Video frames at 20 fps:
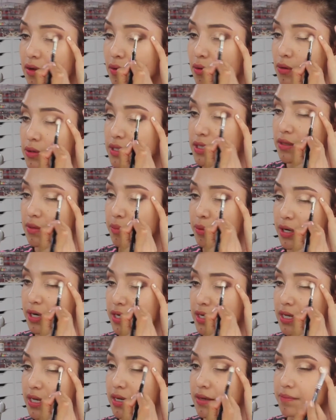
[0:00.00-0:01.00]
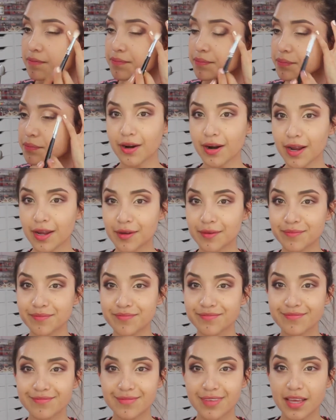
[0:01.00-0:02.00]
the gold and the burgundy. Alright,
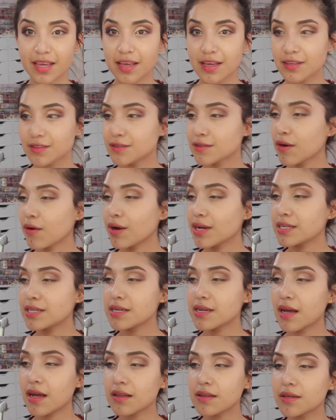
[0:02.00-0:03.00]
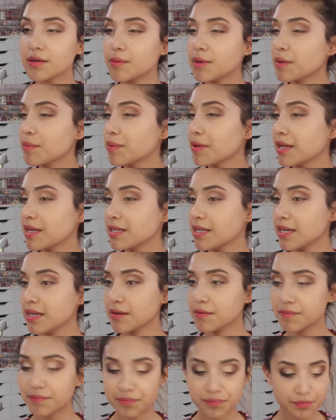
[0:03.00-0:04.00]
so I did a little bit of
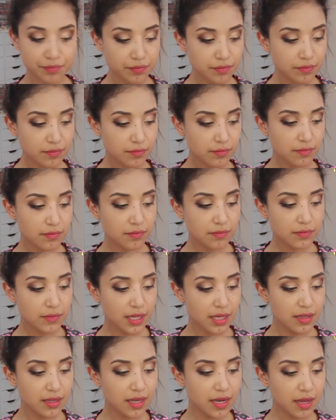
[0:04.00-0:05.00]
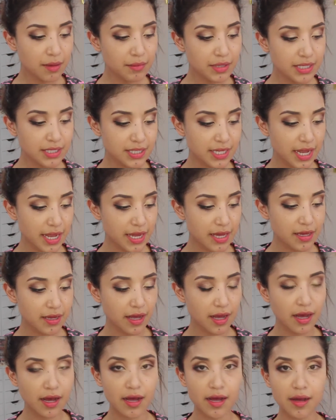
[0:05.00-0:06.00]
blending, and then I'm going to take
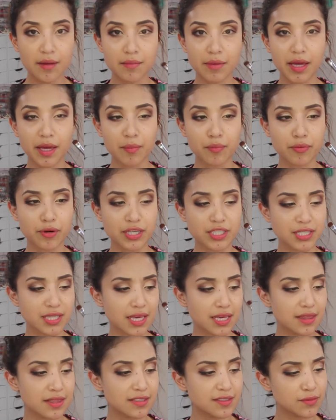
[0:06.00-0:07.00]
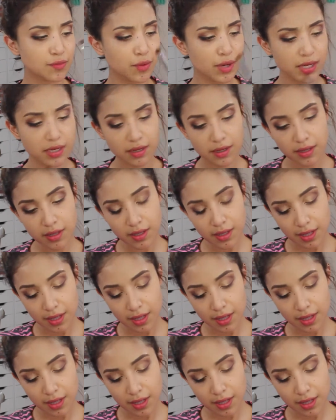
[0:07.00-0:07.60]
a brush like this one.